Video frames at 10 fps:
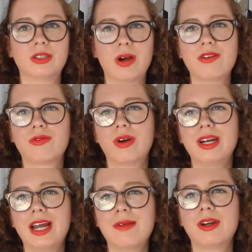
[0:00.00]
So I've
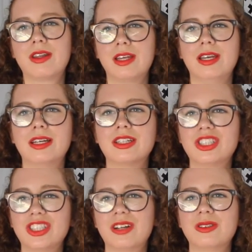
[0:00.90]
renamed it the
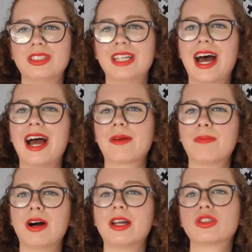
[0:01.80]
childhood tag,
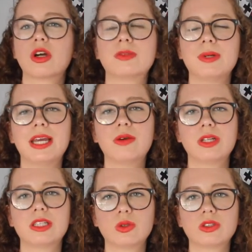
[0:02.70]
but it's going to be
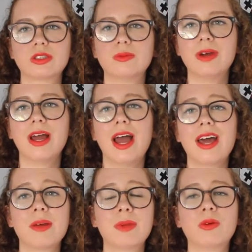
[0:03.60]
equally as awesome
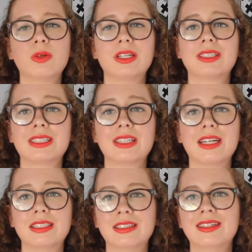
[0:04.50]
and I'm equally as
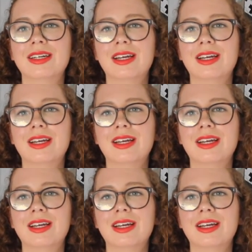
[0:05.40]
excited